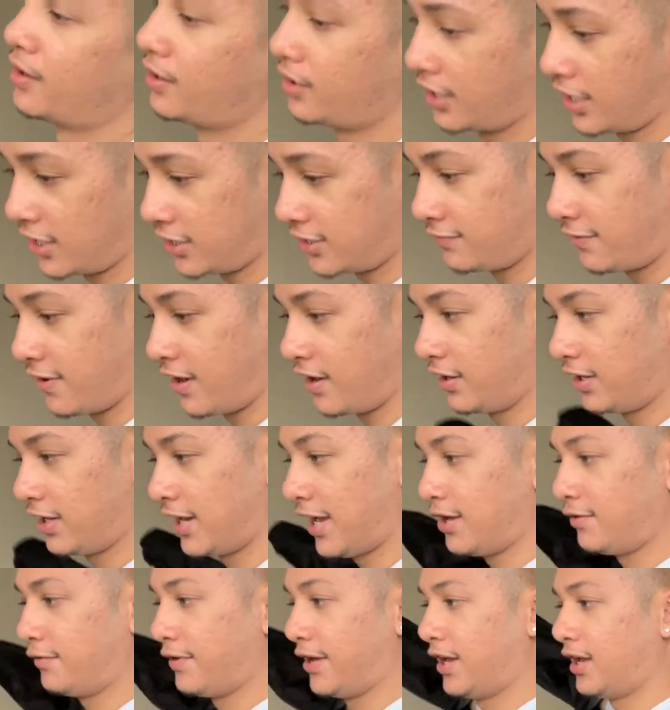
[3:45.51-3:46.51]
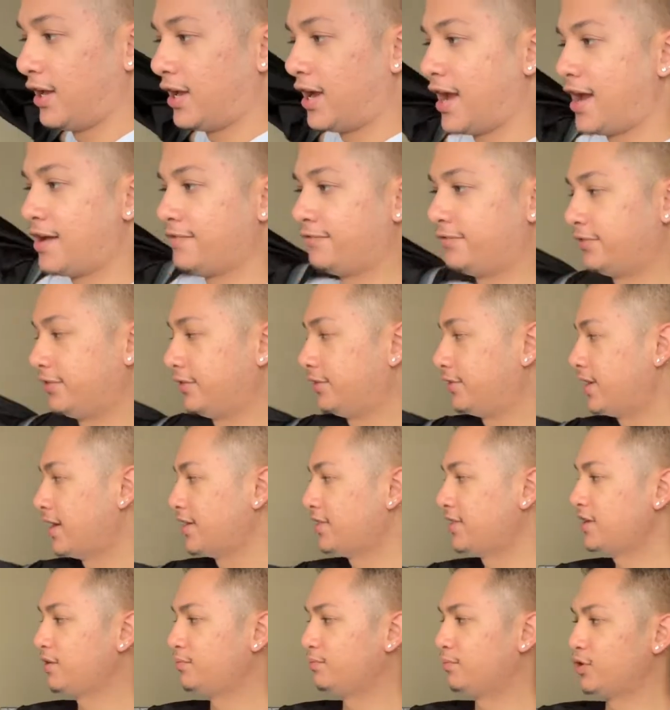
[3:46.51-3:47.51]
It's very lightweight. I
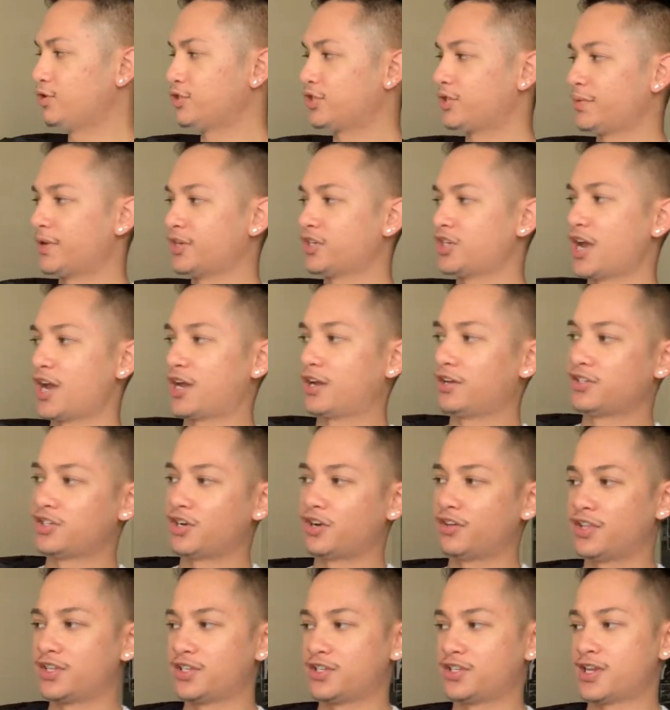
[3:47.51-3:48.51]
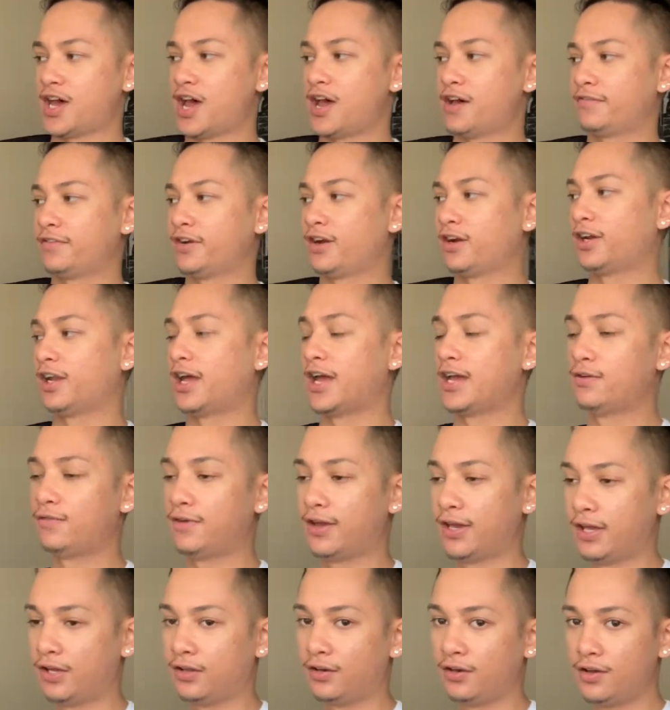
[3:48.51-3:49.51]
think most of my jackets are this style, very
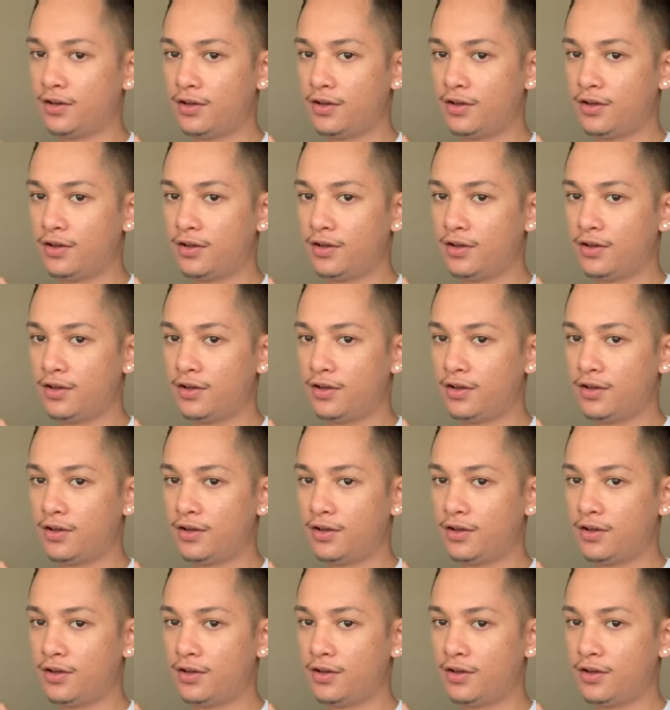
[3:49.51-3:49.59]
lightweight.